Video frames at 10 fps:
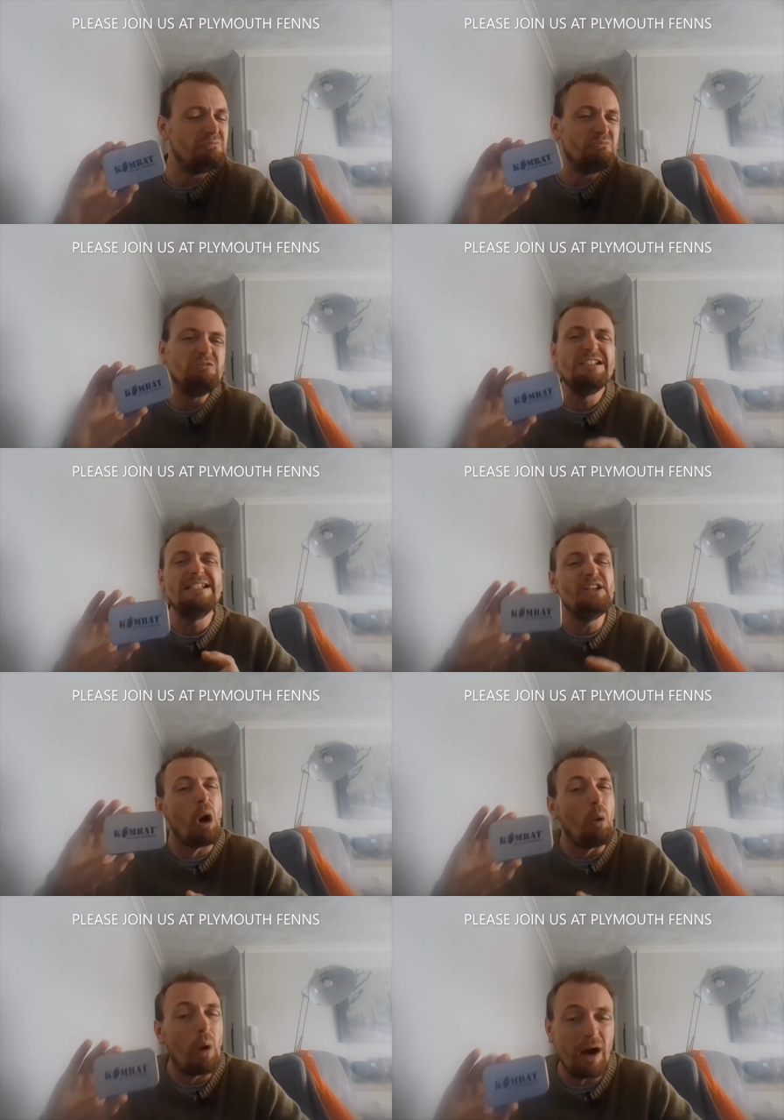really
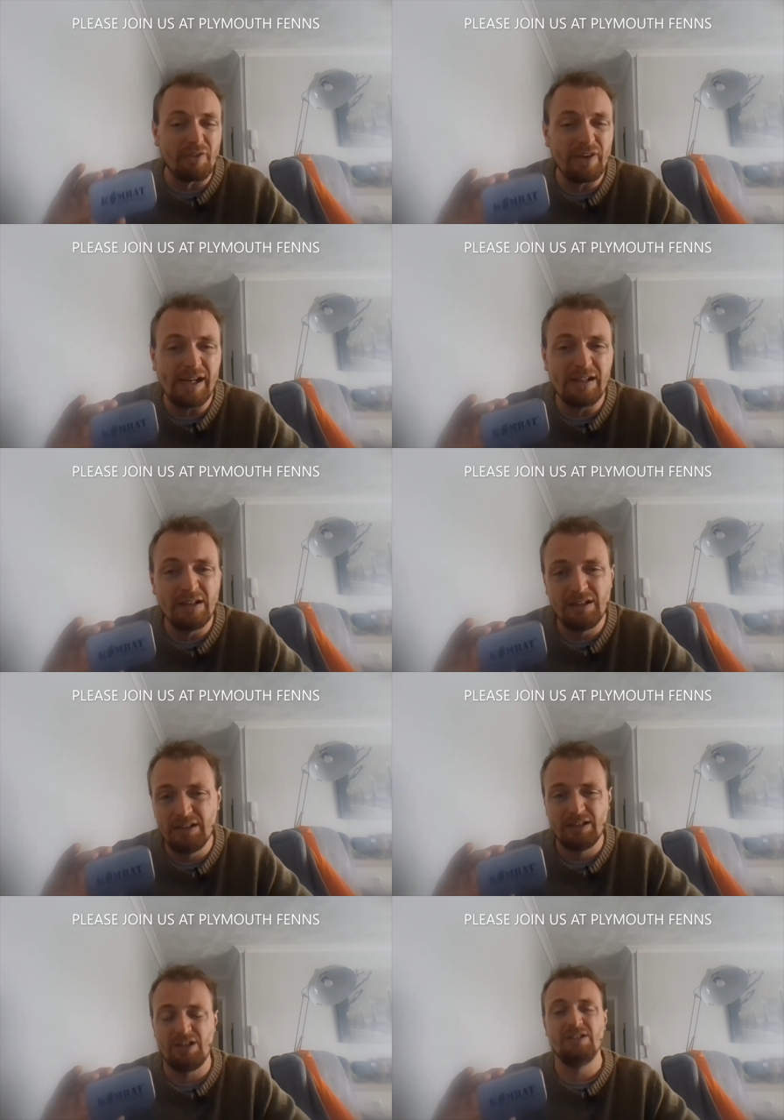not worth it.
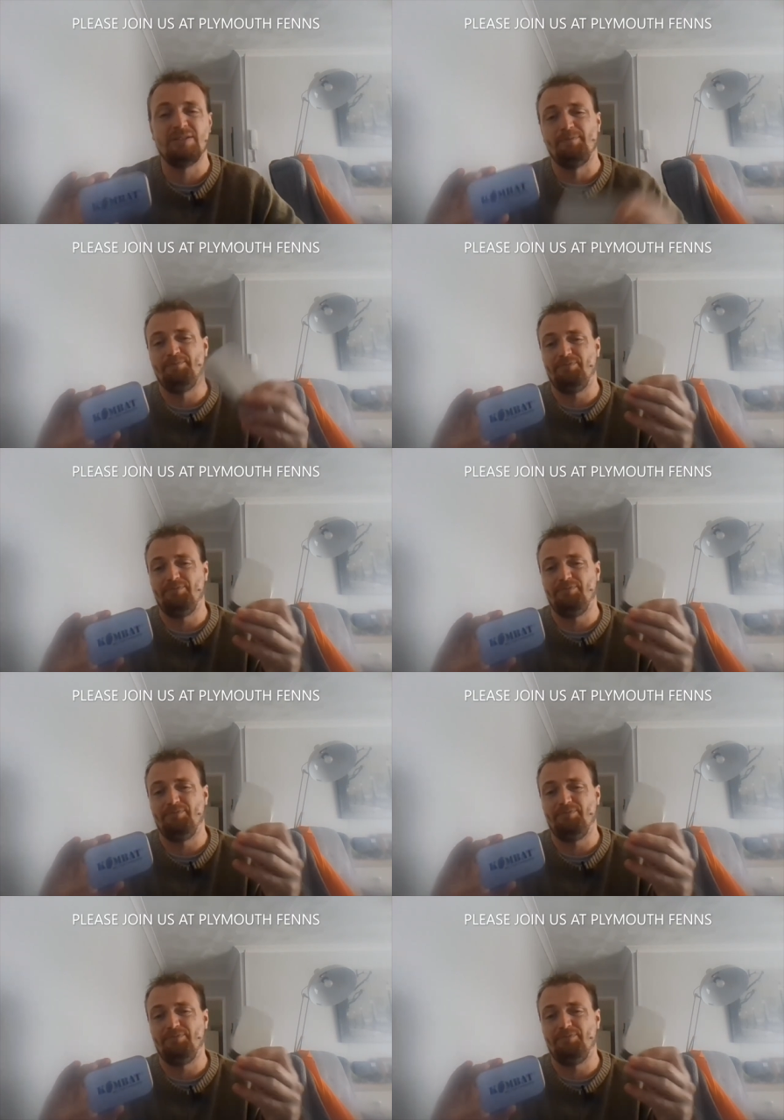Because